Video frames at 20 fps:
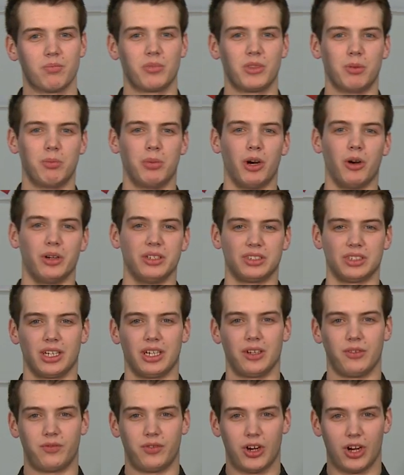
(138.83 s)
the bow isn't
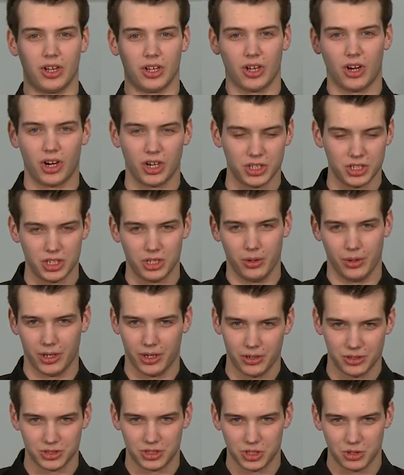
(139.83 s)
going to fall on you and
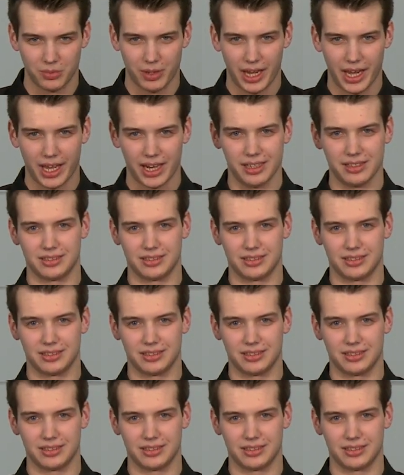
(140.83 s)
hurt too bad.